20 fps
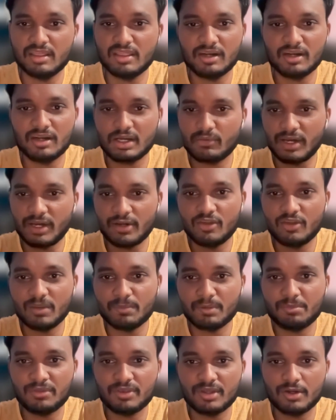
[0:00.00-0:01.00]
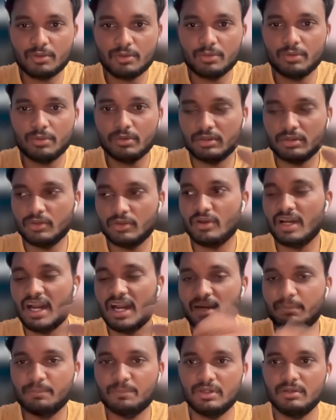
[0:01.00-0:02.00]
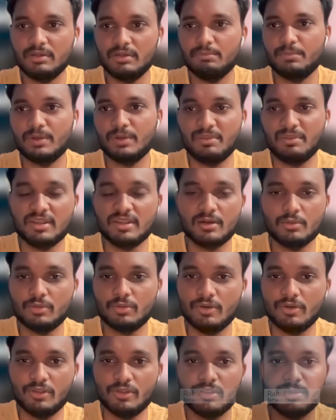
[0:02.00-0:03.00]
does not require user permission to, you know, grant permission